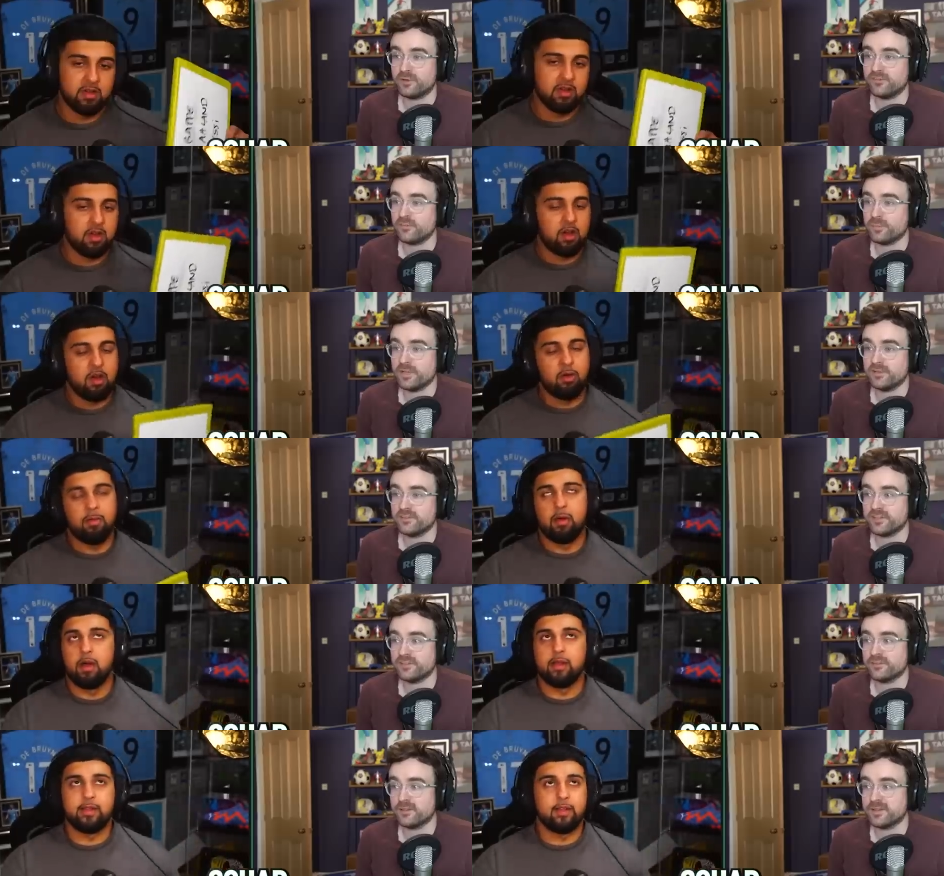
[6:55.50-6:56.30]
Speaker 1: bloody been, because
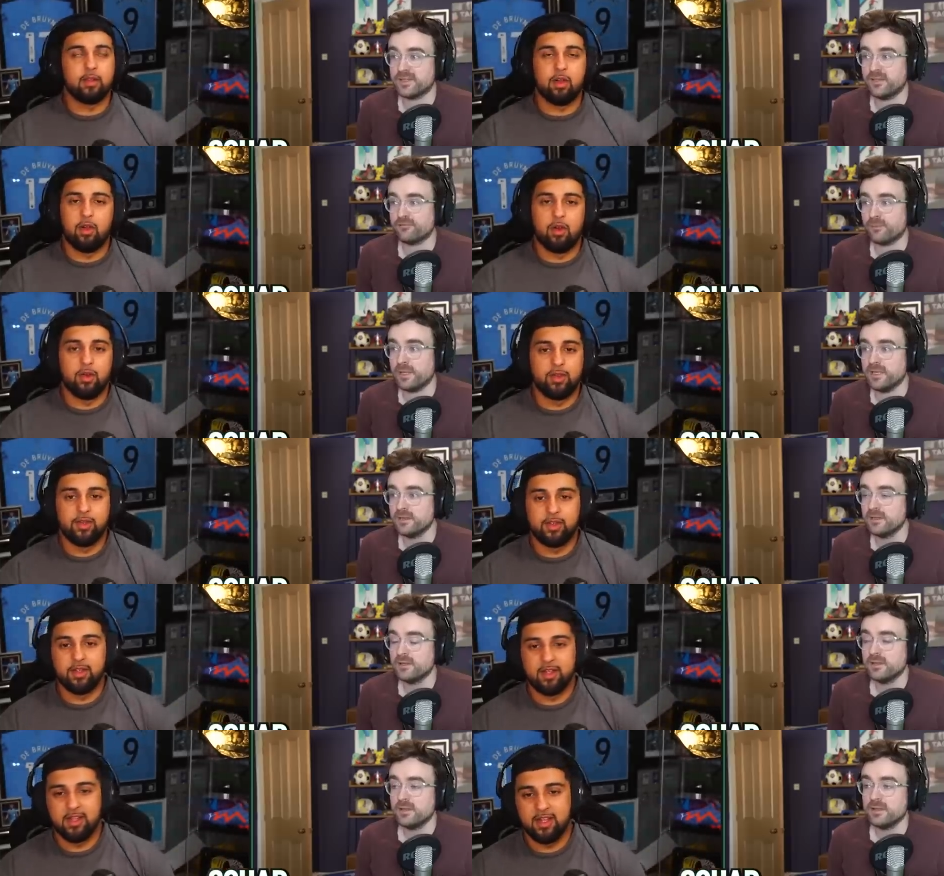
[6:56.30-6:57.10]
that's all they give me.
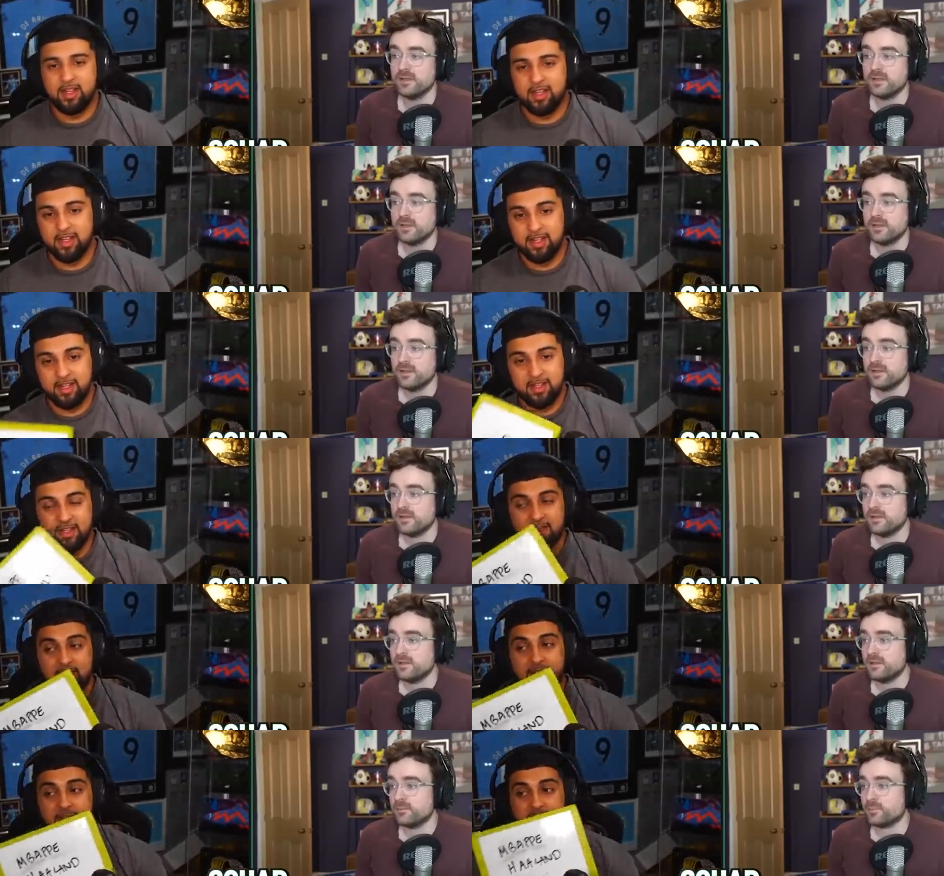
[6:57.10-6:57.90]

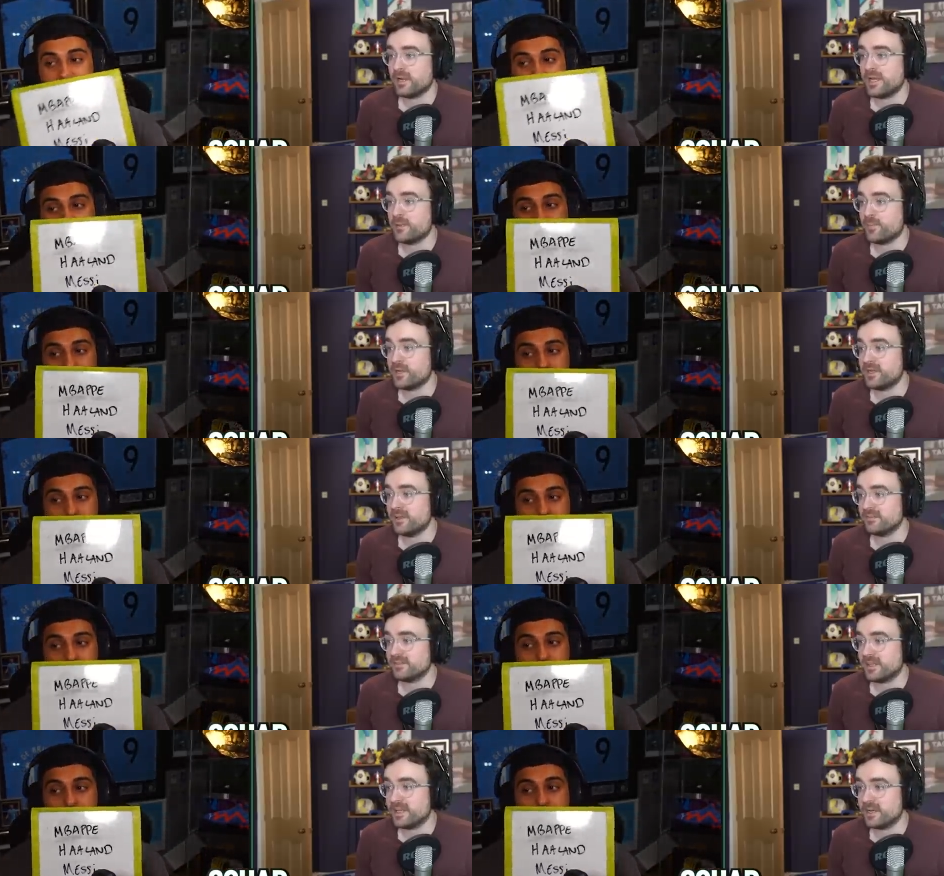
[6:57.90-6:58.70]
Player pick
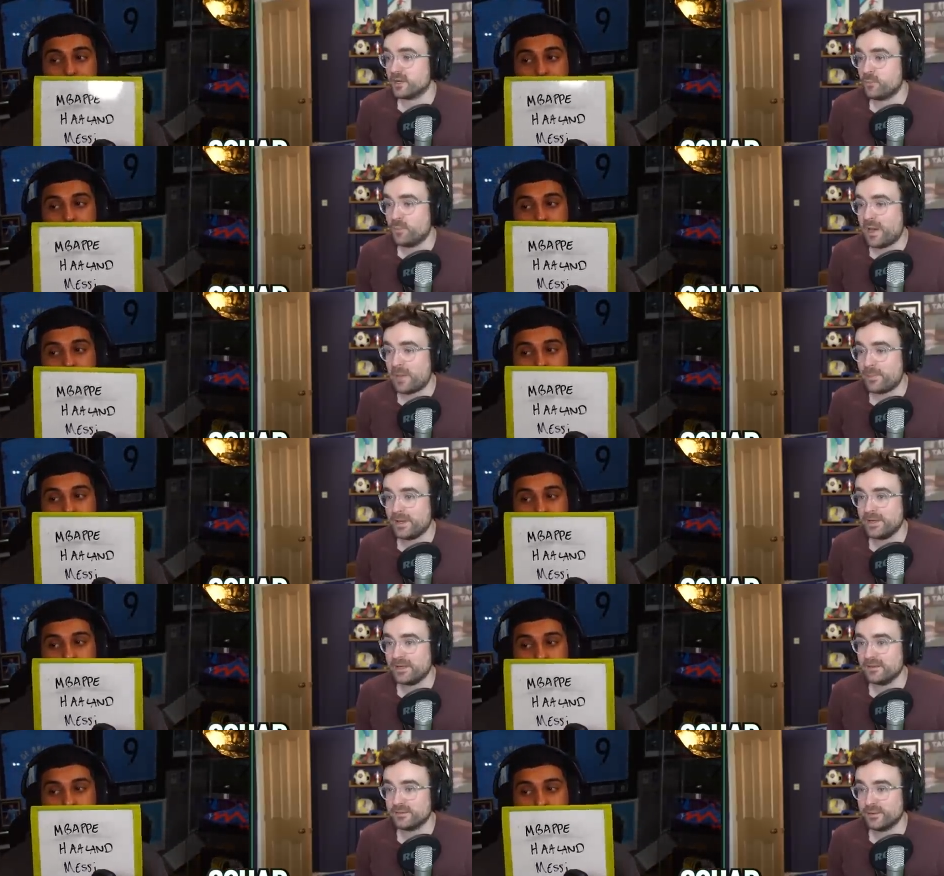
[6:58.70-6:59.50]
yesterday, and I got Papan, and
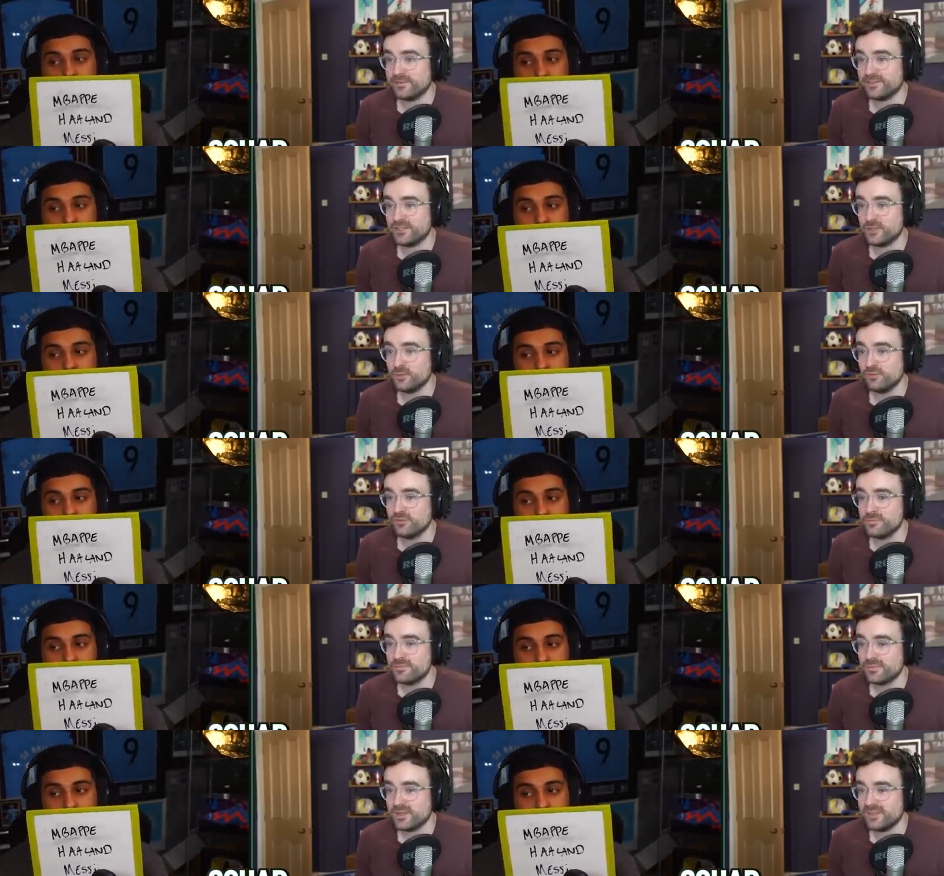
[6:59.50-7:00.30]
I don't know if to use him.
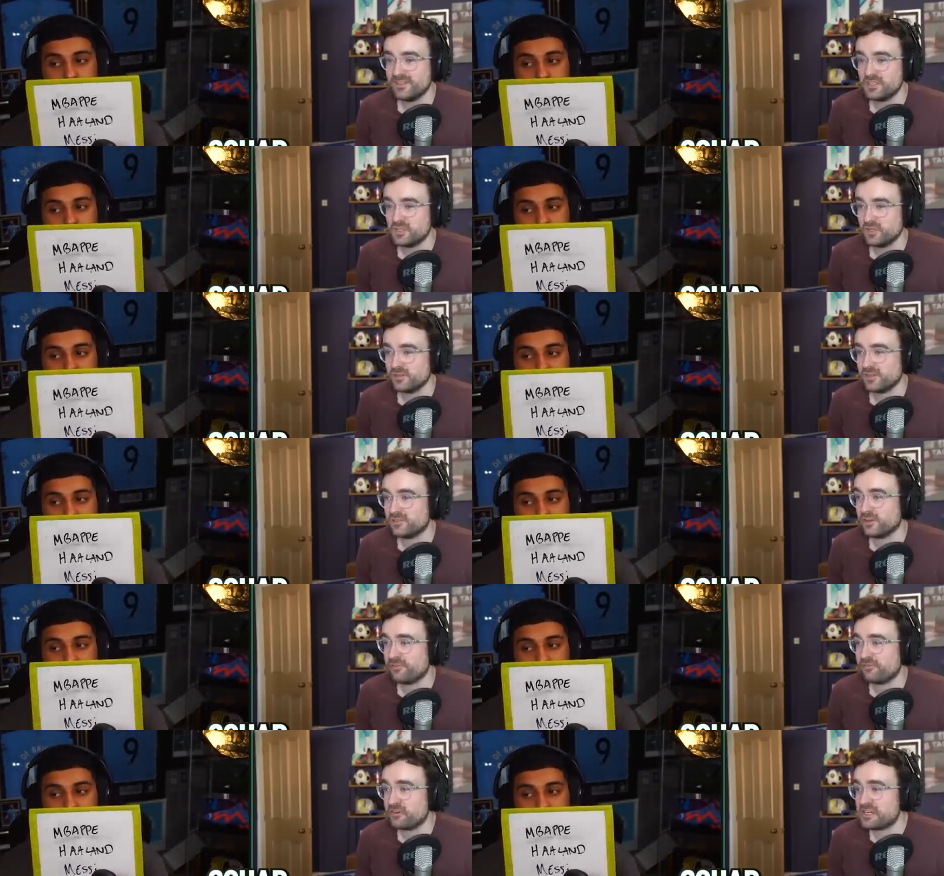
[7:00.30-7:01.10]
Is he good? He's
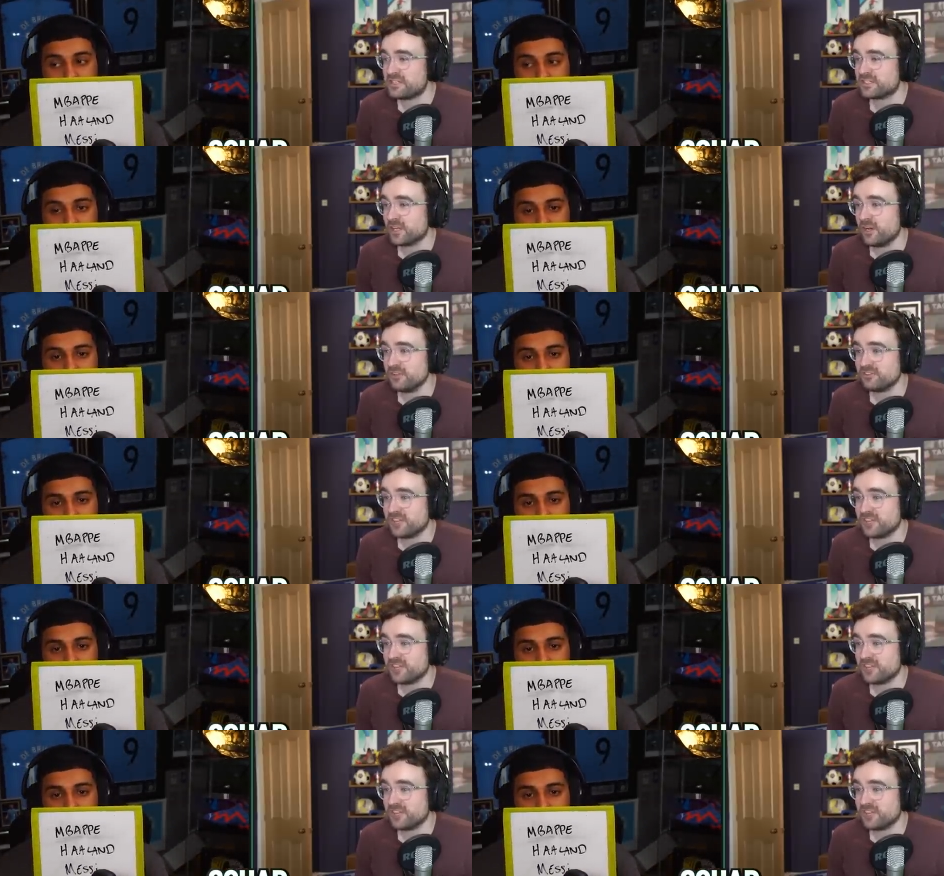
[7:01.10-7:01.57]
got 3-star